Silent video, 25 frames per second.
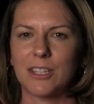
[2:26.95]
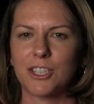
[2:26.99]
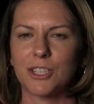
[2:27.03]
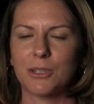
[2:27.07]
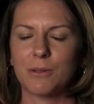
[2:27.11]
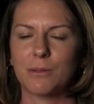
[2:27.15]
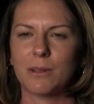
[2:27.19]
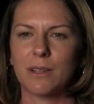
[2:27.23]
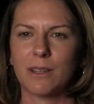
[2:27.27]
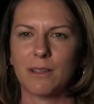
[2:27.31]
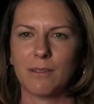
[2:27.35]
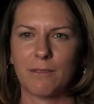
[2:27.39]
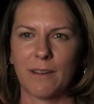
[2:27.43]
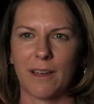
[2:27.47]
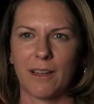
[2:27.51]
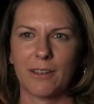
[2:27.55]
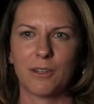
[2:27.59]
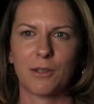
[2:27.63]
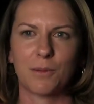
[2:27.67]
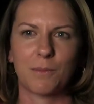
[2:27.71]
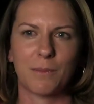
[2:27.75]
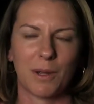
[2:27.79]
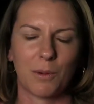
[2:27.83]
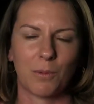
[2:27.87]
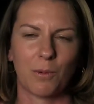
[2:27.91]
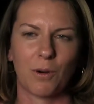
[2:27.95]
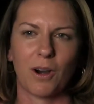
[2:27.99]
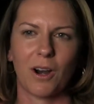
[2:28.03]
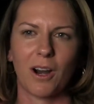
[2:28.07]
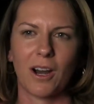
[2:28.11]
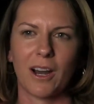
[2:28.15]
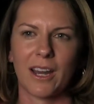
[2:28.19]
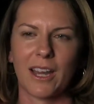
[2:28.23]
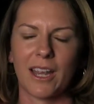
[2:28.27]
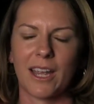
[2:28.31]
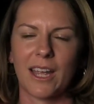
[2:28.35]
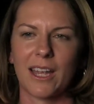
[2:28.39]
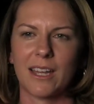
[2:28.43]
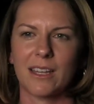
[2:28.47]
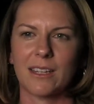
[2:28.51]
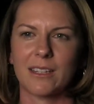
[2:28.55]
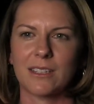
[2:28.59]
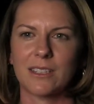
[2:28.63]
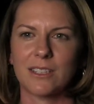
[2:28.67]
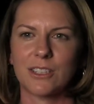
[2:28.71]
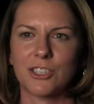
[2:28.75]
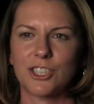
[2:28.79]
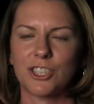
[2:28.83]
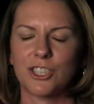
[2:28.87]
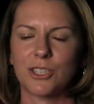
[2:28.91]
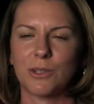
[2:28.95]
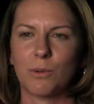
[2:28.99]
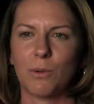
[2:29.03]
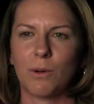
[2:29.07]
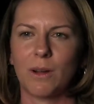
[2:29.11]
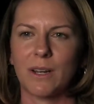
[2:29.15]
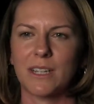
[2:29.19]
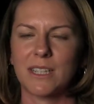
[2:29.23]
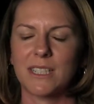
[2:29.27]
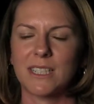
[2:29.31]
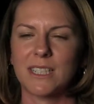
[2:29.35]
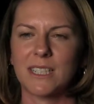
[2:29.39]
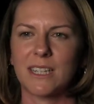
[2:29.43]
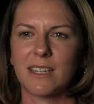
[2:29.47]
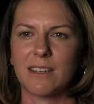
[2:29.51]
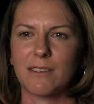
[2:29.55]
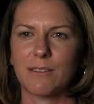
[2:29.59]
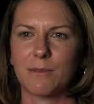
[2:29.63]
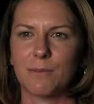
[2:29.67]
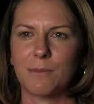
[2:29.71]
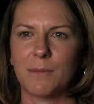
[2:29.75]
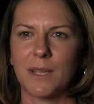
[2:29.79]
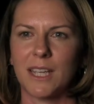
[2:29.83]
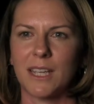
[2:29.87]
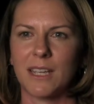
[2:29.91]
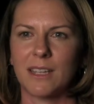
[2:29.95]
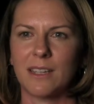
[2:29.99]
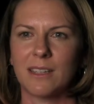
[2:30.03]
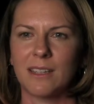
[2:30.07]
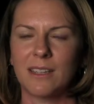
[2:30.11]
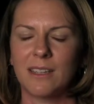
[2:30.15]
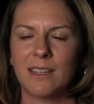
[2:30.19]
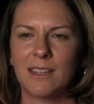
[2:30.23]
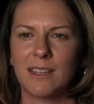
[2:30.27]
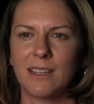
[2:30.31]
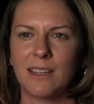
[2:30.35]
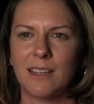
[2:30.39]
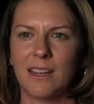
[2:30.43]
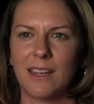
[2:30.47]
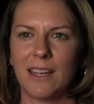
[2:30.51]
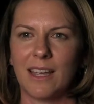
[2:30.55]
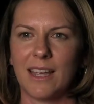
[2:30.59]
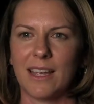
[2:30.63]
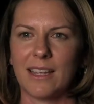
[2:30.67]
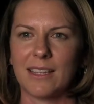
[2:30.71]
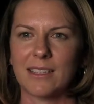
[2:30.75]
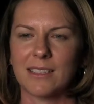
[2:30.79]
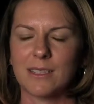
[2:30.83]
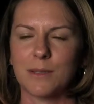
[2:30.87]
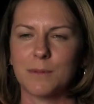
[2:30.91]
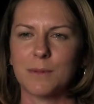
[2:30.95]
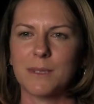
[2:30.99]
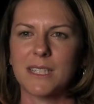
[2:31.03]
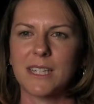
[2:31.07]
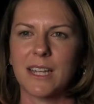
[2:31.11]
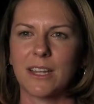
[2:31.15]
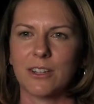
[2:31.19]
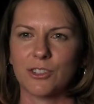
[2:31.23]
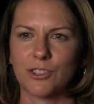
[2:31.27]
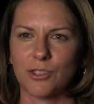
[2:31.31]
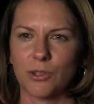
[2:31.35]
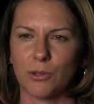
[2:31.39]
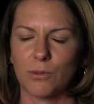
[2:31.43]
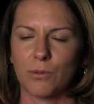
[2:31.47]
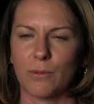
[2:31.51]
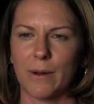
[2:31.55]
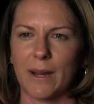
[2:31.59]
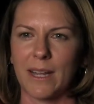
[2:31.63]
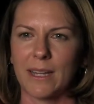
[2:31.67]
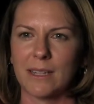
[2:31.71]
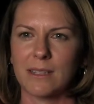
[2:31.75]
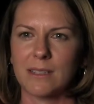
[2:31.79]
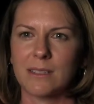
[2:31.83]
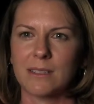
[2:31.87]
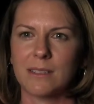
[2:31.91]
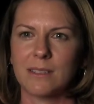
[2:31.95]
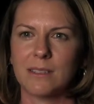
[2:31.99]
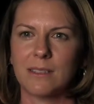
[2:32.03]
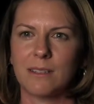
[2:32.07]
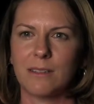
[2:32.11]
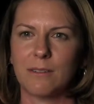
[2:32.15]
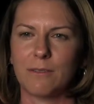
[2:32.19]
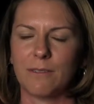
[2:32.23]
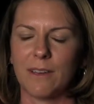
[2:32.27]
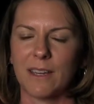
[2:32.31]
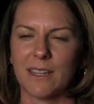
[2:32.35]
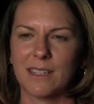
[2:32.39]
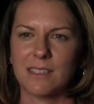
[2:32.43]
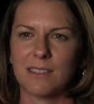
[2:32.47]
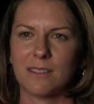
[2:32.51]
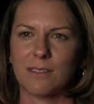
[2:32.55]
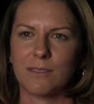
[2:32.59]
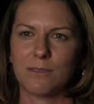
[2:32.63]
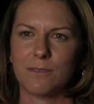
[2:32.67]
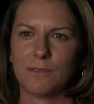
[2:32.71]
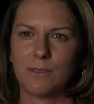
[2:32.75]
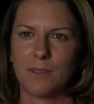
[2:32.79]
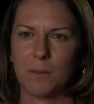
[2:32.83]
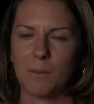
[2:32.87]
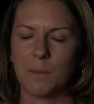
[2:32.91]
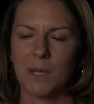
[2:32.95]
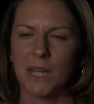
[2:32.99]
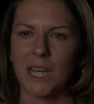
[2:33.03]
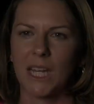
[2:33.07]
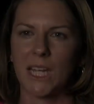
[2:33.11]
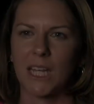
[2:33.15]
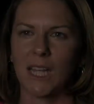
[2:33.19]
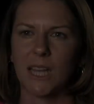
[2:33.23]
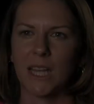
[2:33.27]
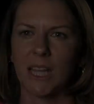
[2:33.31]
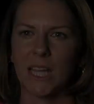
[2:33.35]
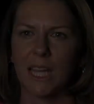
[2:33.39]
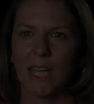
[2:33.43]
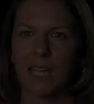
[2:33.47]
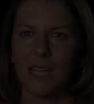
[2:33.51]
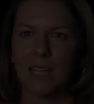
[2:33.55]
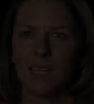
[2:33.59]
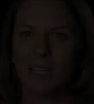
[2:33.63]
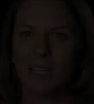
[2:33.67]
she really valued my work and she wanted to give me a substantial raise effective immediately.